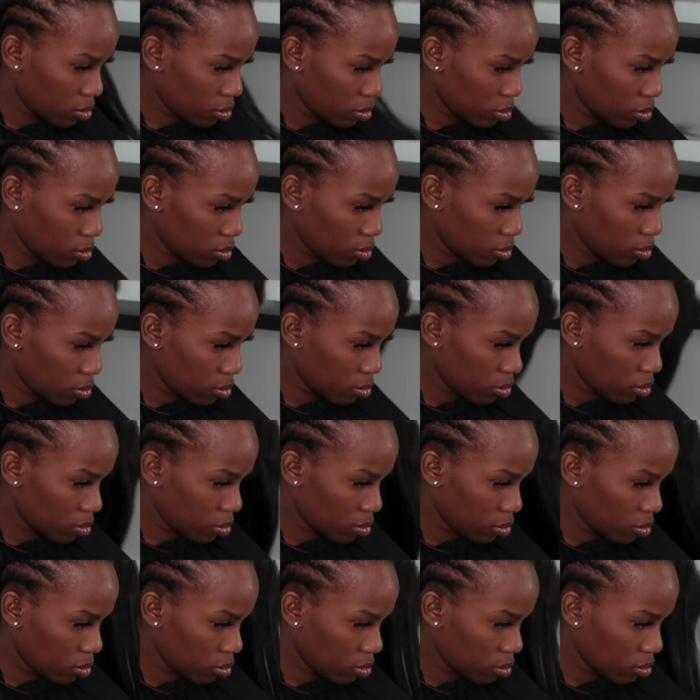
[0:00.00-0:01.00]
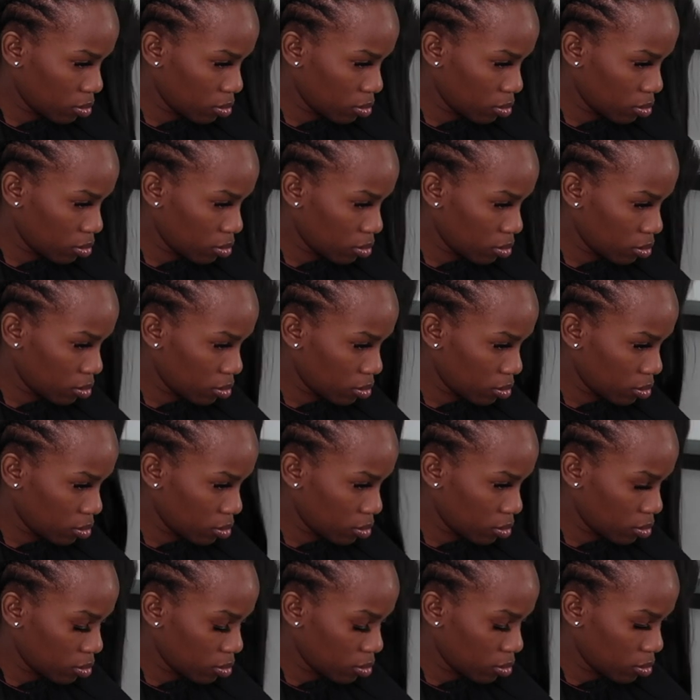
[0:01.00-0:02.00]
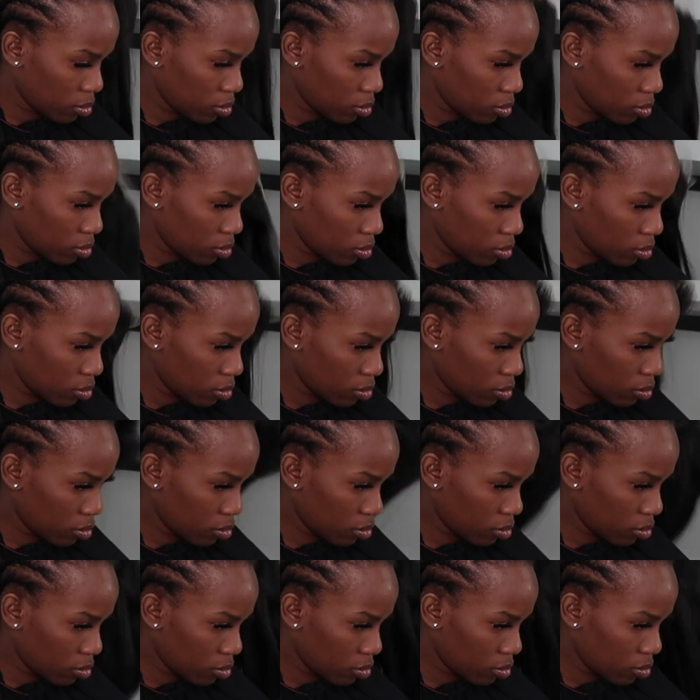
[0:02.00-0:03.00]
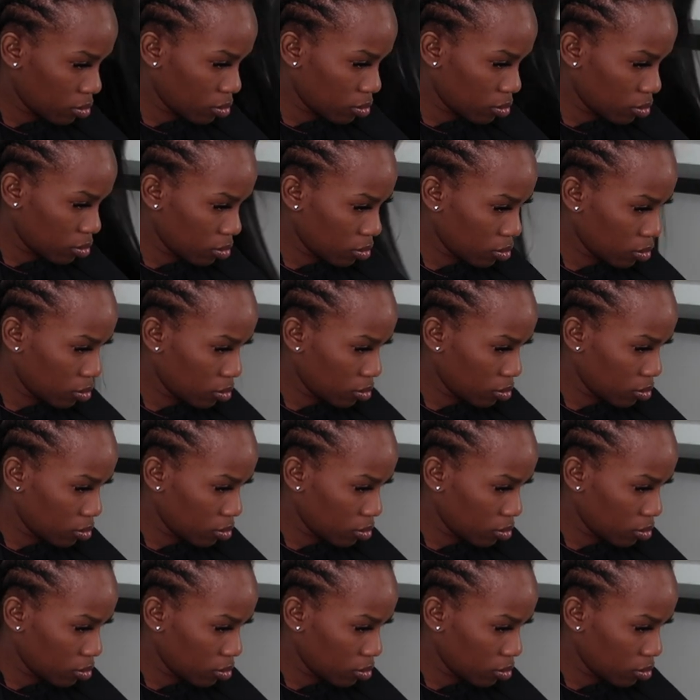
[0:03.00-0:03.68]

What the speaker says: [no speech]